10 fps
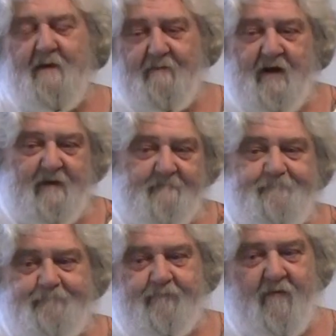But
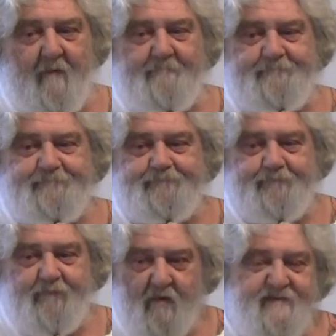
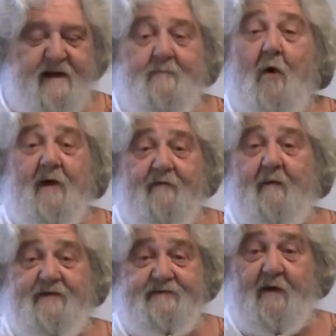need more
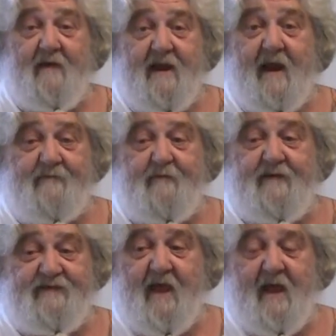information on the can from
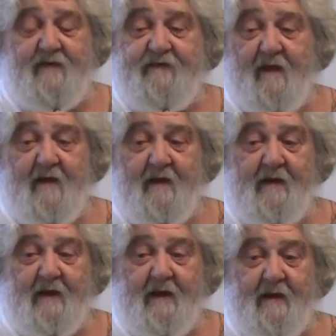these guys.
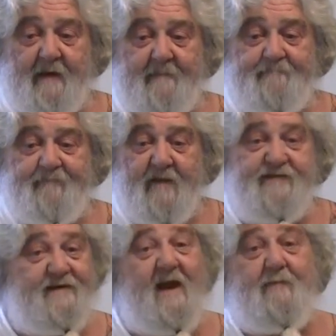
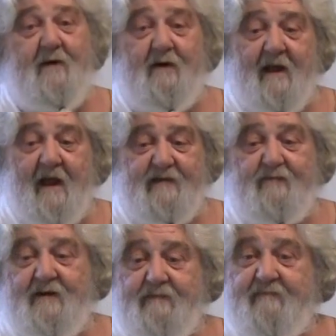It's an A beer, guys,
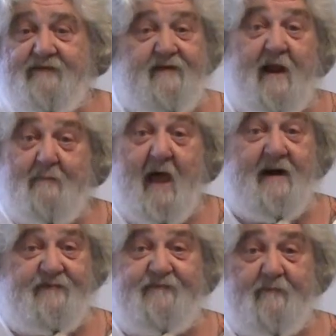but it's an A-
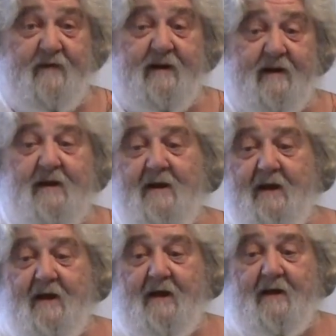from me.
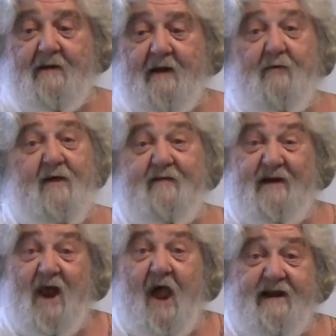I'm going to give it
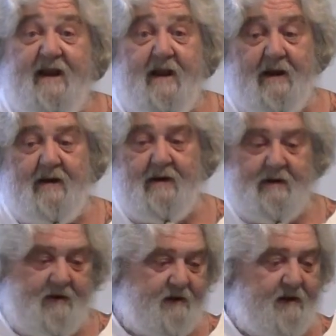a 90.
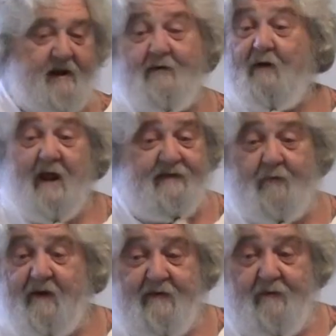I don't like the
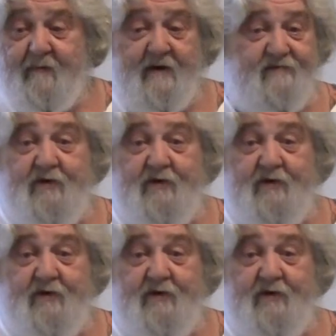way their beers